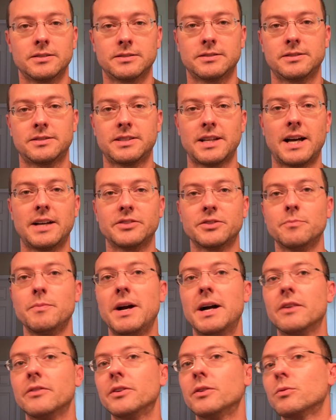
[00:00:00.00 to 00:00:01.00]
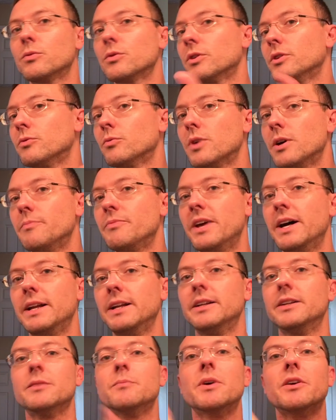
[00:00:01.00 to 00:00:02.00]
size amount there. We're going to rub that
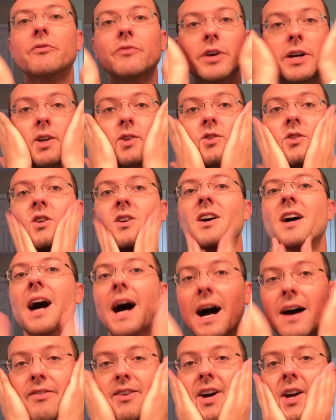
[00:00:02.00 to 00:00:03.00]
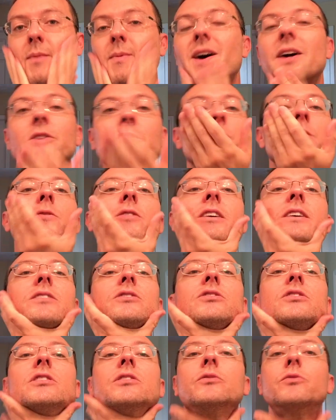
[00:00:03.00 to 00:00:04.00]
into my face. I've got about 2
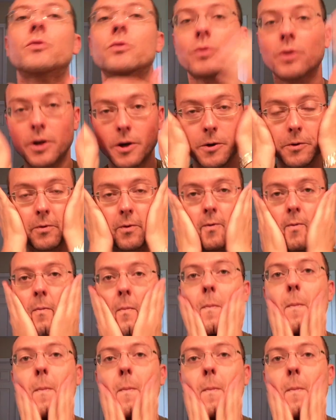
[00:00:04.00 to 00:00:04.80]
days of growth,